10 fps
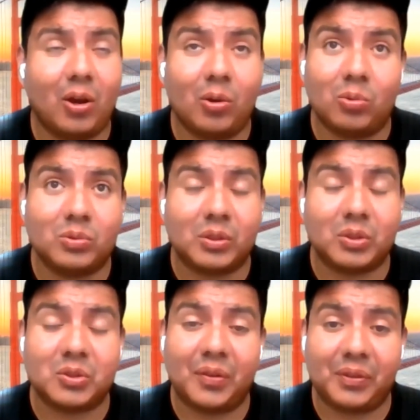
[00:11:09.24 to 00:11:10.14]
oh,
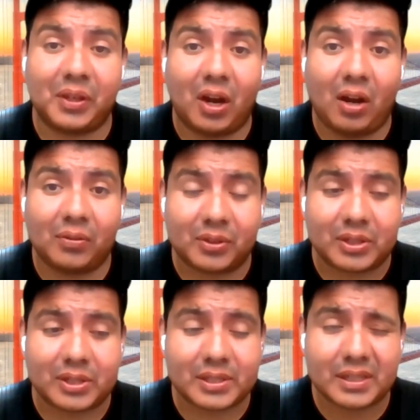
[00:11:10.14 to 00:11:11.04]
there's 50
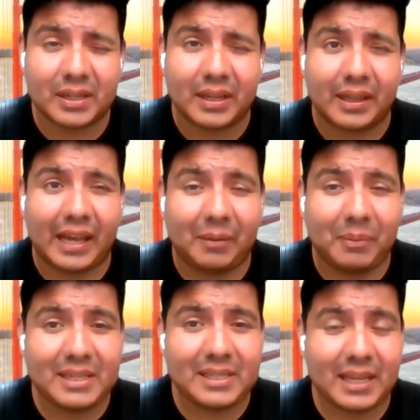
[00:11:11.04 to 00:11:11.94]
offers. That
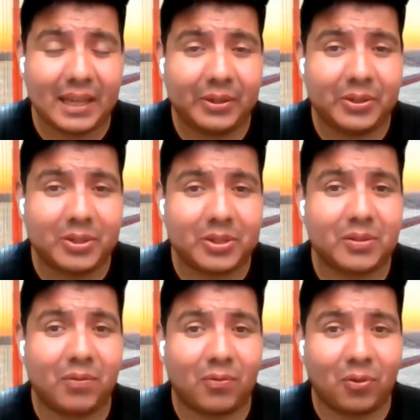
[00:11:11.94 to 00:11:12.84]
means that
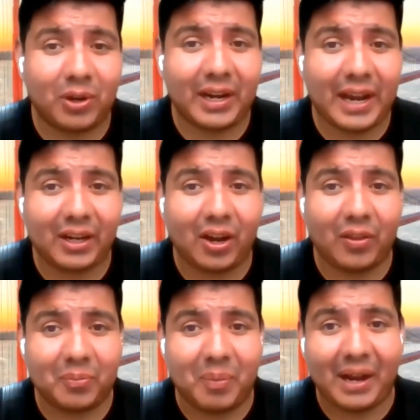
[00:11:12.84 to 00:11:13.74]
there's 49
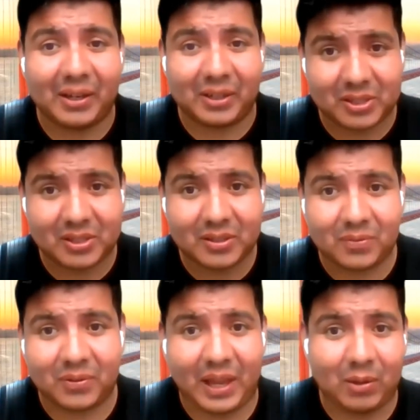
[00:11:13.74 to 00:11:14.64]
other buyers
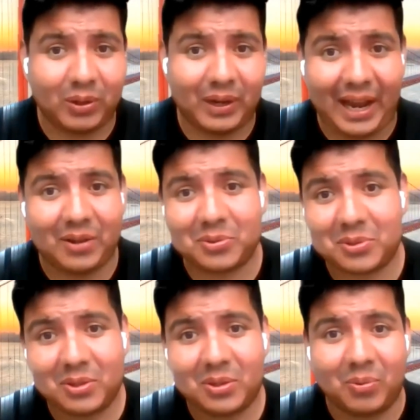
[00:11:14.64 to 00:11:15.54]
for that one
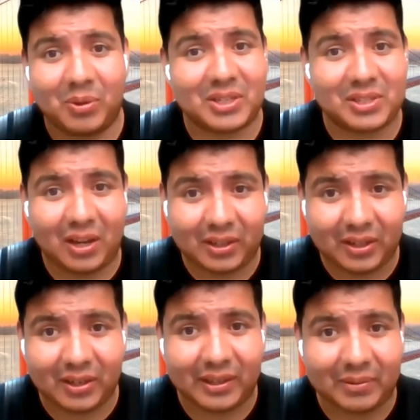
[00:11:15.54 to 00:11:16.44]
house, which is not
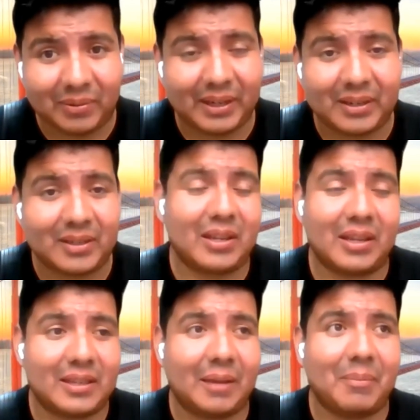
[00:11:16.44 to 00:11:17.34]
good, right?
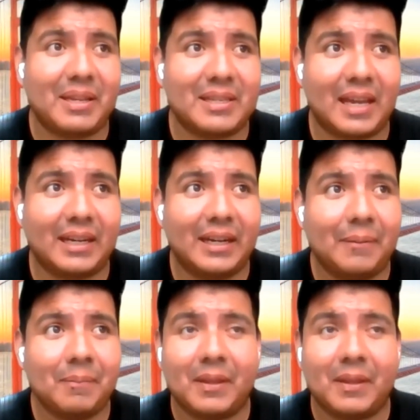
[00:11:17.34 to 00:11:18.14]
Yeah, that means that,